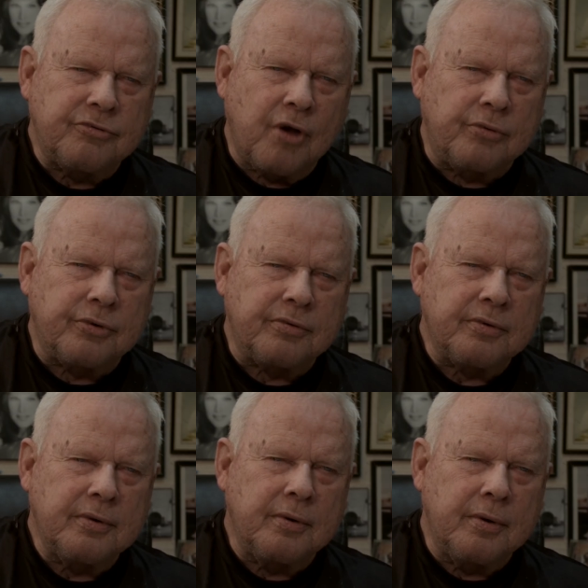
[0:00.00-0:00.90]
shows us.
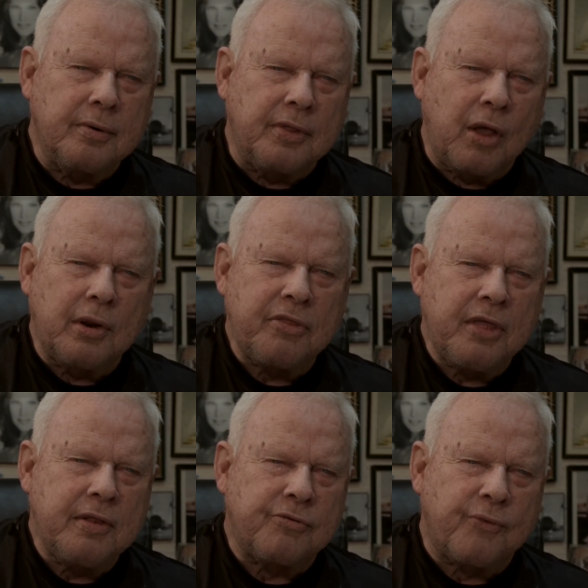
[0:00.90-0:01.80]
The only
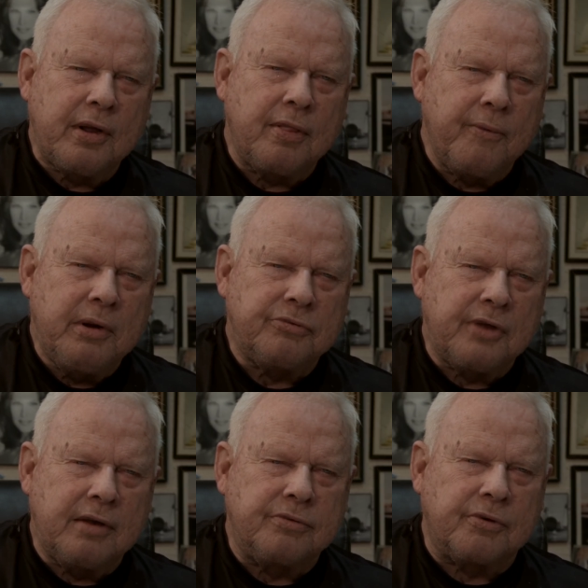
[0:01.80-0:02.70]
thing that's real that we
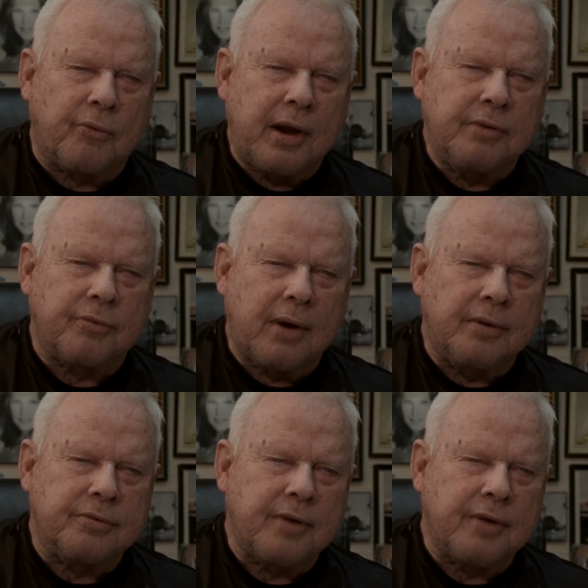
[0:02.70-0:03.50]
see is the rings around